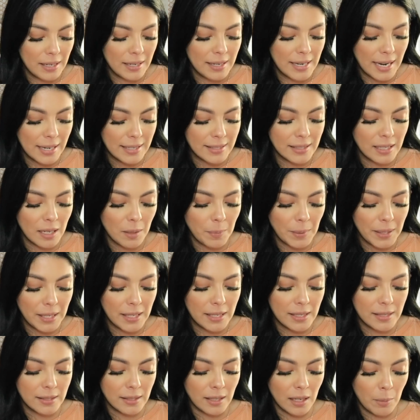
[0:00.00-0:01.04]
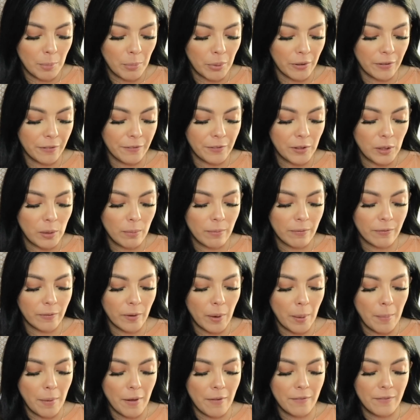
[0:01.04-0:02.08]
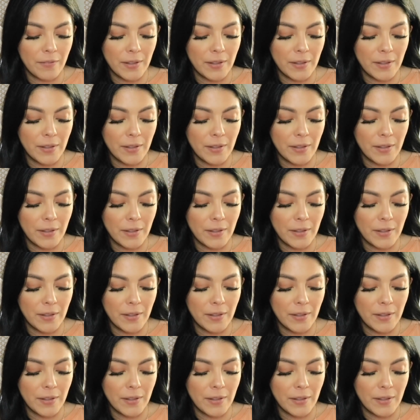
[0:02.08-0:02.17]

Next up is a perfume from